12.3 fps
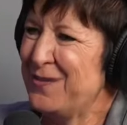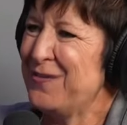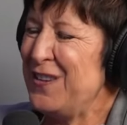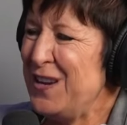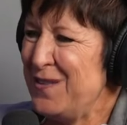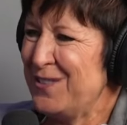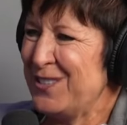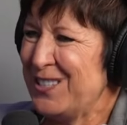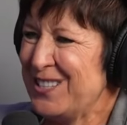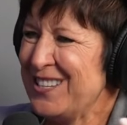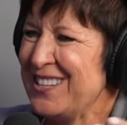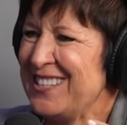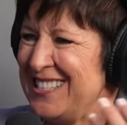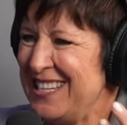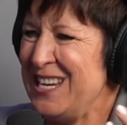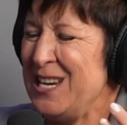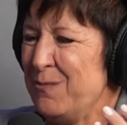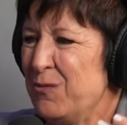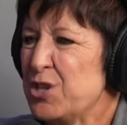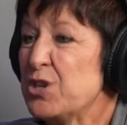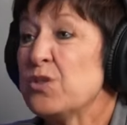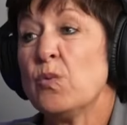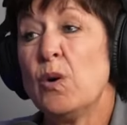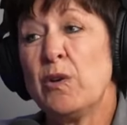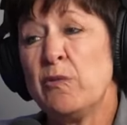Fever, the team, which is
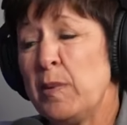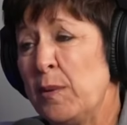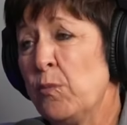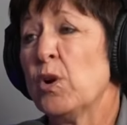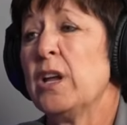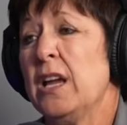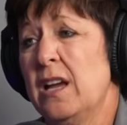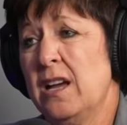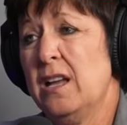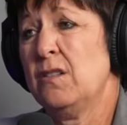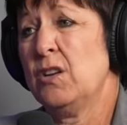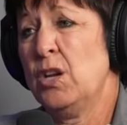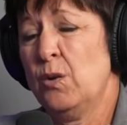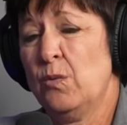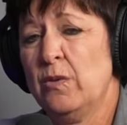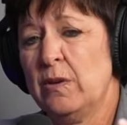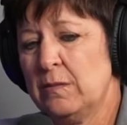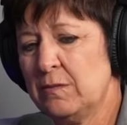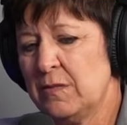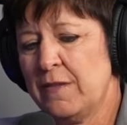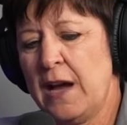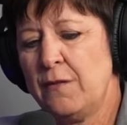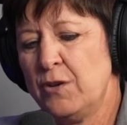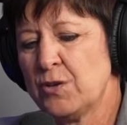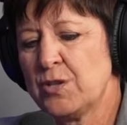what we've been working on. You know,
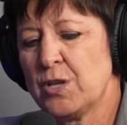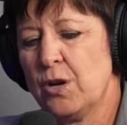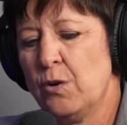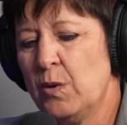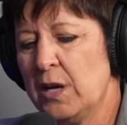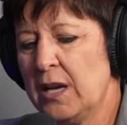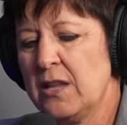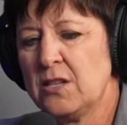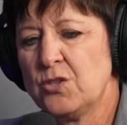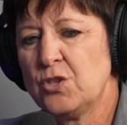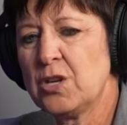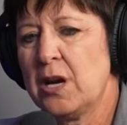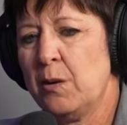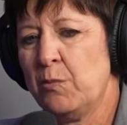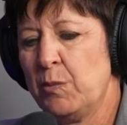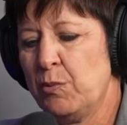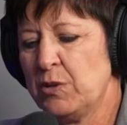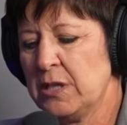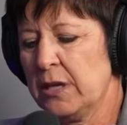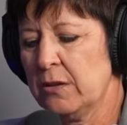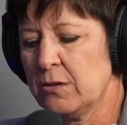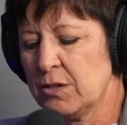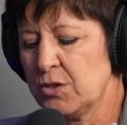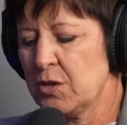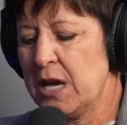5 years ago when I got this job, we put together
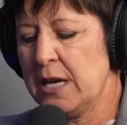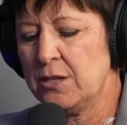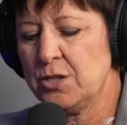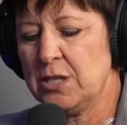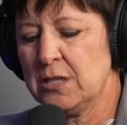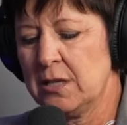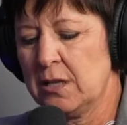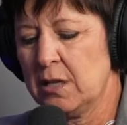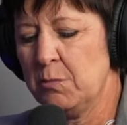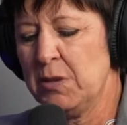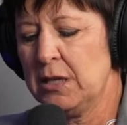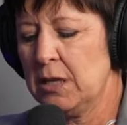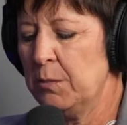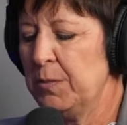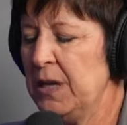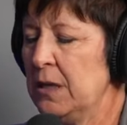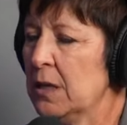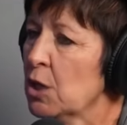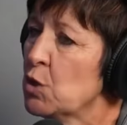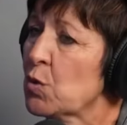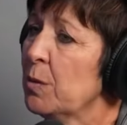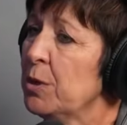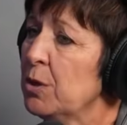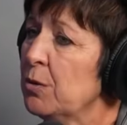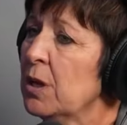a strategy, said commit, compete, and
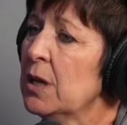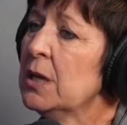contribute.